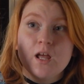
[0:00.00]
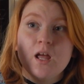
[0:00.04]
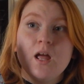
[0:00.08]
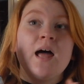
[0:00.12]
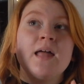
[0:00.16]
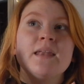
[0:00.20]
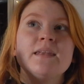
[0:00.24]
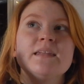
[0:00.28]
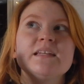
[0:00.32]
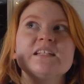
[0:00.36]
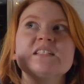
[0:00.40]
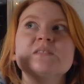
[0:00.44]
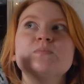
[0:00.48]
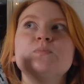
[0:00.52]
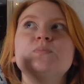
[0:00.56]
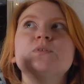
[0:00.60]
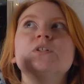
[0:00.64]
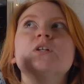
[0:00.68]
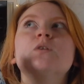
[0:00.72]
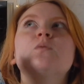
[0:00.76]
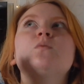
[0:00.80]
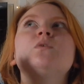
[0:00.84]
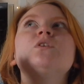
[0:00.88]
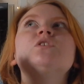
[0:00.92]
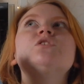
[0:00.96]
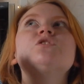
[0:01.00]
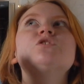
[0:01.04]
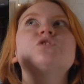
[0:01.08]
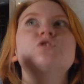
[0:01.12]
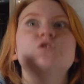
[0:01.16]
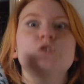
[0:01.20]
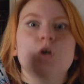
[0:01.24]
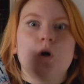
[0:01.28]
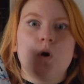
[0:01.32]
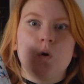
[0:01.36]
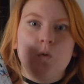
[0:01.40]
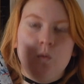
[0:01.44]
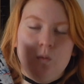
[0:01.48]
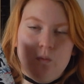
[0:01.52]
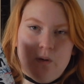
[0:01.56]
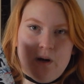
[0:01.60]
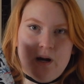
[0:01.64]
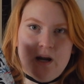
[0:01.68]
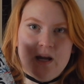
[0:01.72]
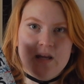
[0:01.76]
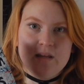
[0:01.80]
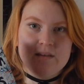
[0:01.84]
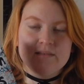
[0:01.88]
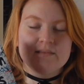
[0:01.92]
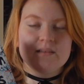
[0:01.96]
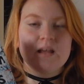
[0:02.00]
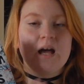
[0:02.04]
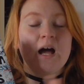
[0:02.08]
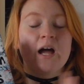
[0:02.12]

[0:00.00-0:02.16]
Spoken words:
and this book was so great.